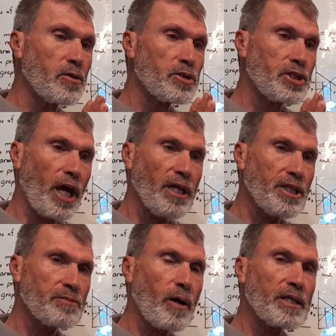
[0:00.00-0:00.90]

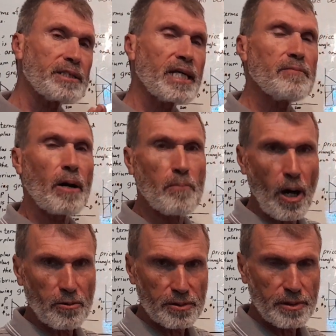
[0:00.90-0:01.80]
changes by the same
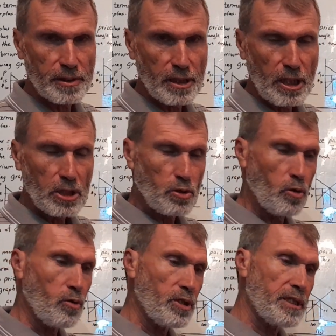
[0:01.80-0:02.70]
amount.
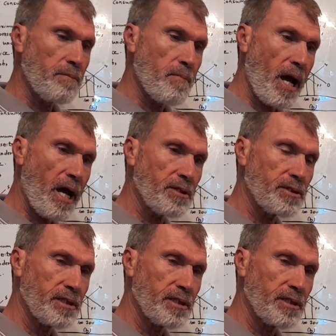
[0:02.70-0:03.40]
So the demand